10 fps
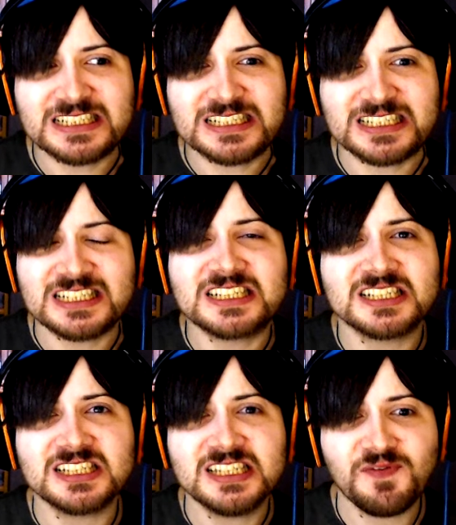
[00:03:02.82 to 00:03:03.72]
and it
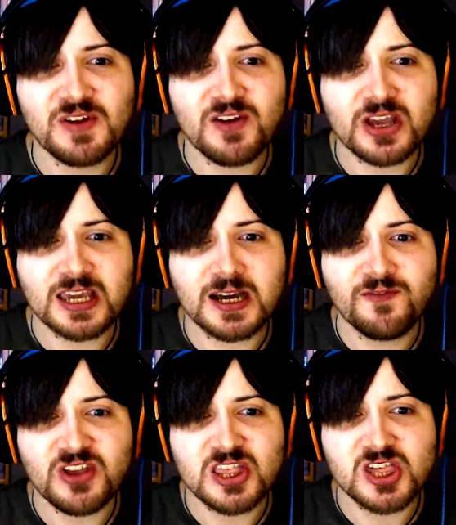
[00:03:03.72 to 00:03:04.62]
doesn't even have a
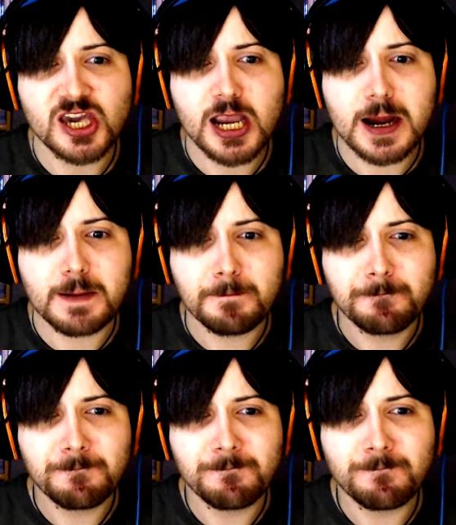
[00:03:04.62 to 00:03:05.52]
comfy chair.
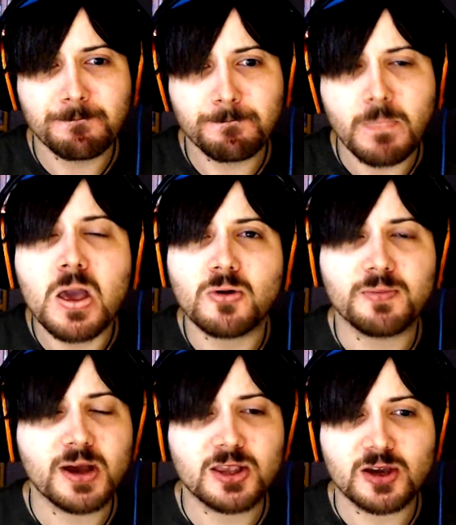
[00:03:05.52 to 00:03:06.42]
Well,
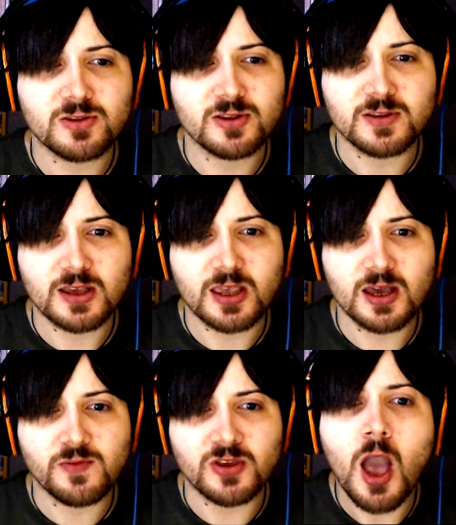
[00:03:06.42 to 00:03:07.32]
my chair's not that
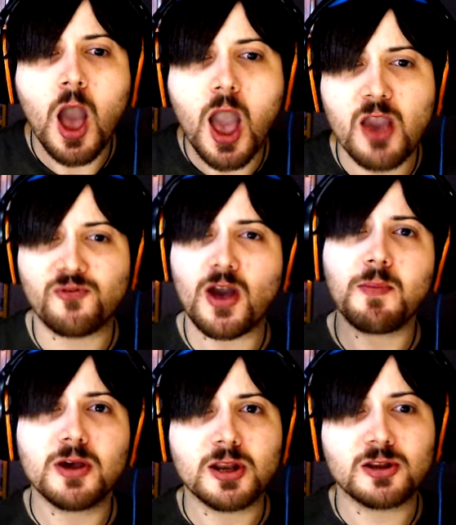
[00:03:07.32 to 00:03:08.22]
comfy. If I'm
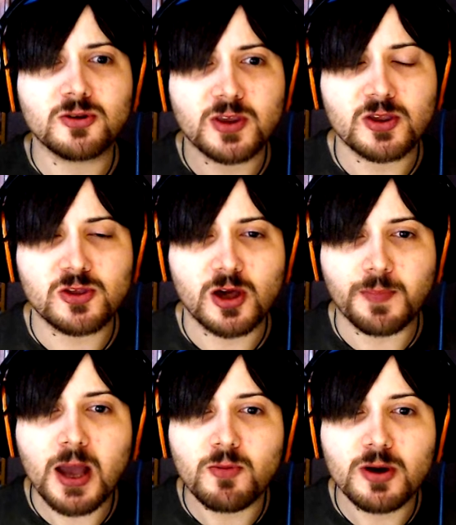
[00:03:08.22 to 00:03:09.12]
gonna do this
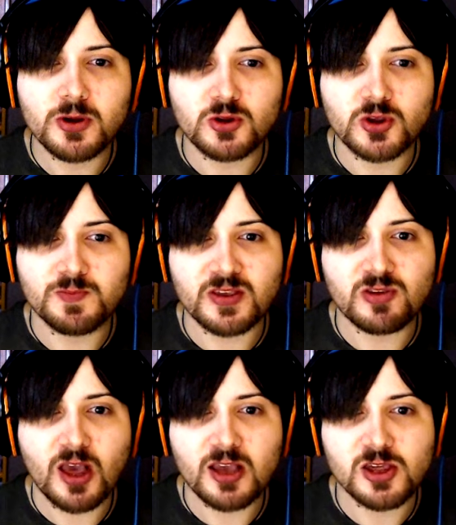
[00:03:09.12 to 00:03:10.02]
job, I want one of those
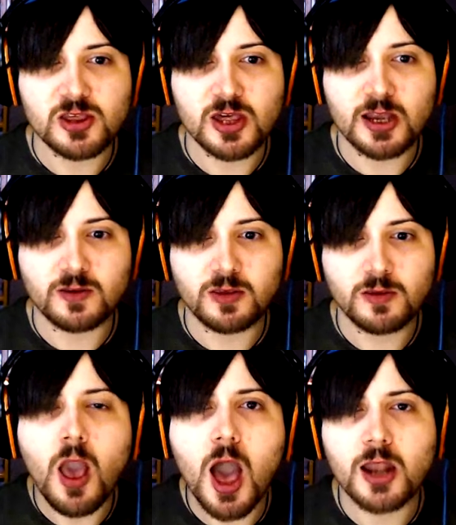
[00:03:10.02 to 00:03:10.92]
massagey chairs
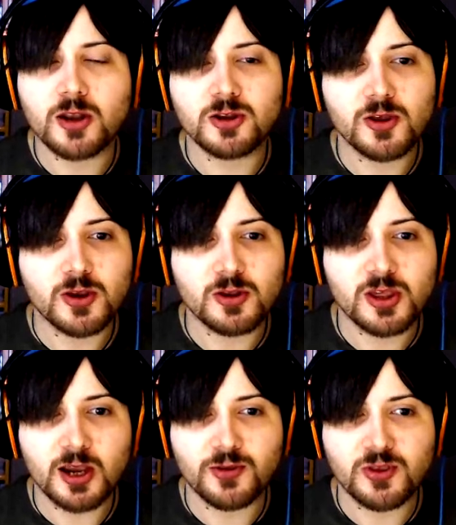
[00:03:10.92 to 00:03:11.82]
and another
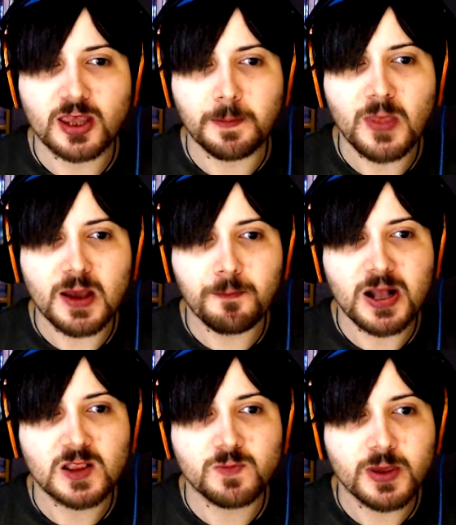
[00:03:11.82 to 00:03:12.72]
chair thing that
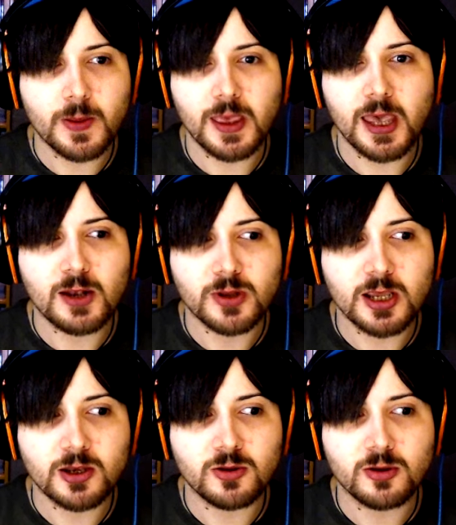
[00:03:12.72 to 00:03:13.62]
pats me on the head when
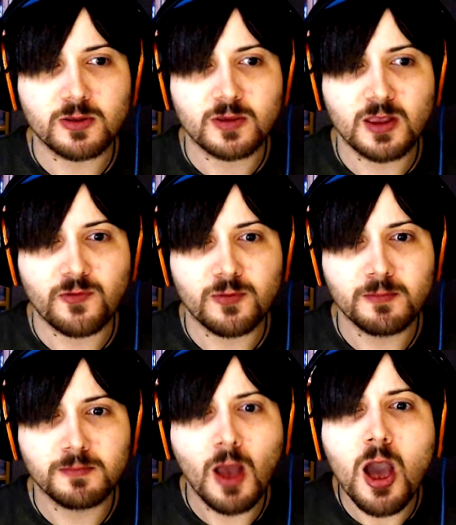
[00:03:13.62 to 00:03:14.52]
I do good stuff.
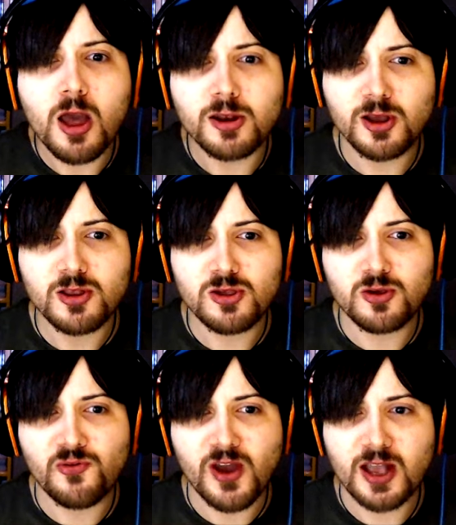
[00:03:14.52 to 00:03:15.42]
Not
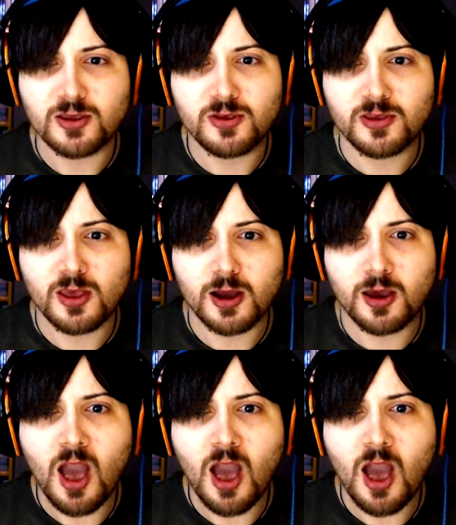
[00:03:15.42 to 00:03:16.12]
you, fan. You suck.